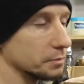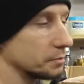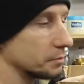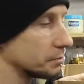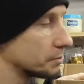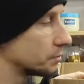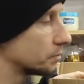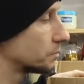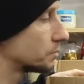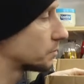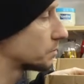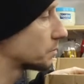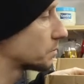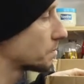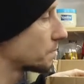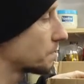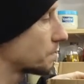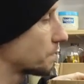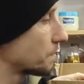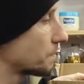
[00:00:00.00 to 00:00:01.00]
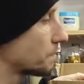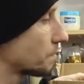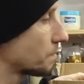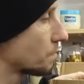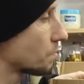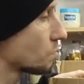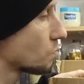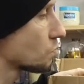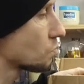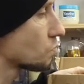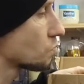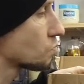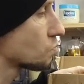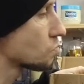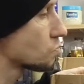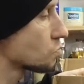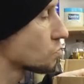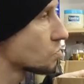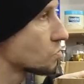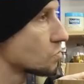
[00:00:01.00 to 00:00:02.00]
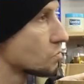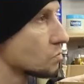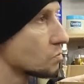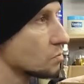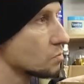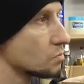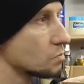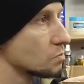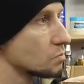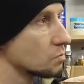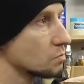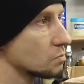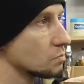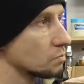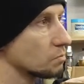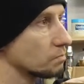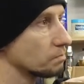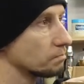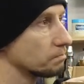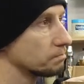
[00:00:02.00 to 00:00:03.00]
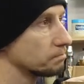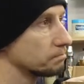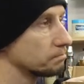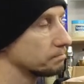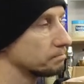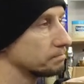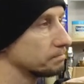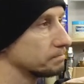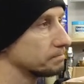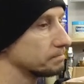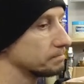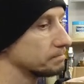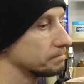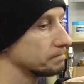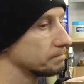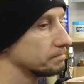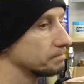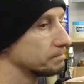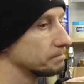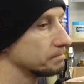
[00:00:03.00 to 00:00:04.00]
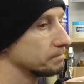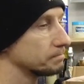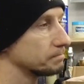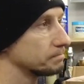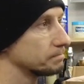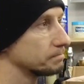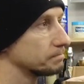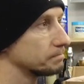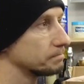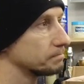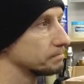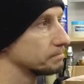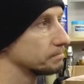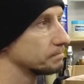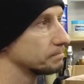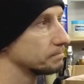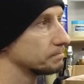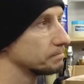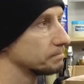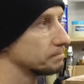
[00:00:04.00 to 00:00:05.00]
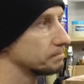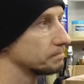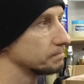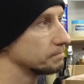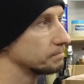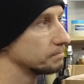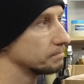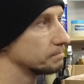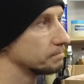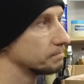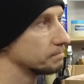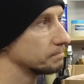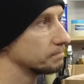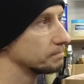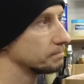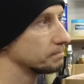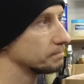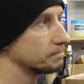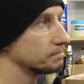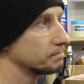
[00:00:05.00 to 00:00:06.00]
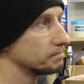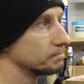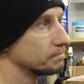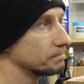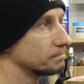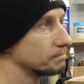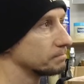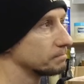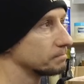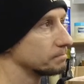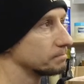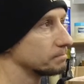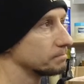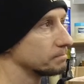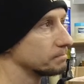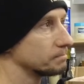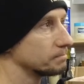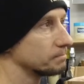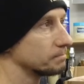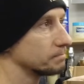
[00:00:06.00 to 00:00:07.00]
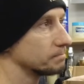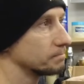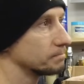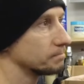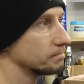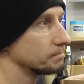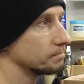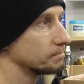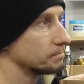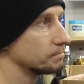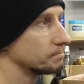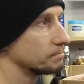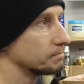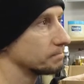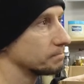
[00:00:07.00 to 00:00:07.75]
This person isn't speaking.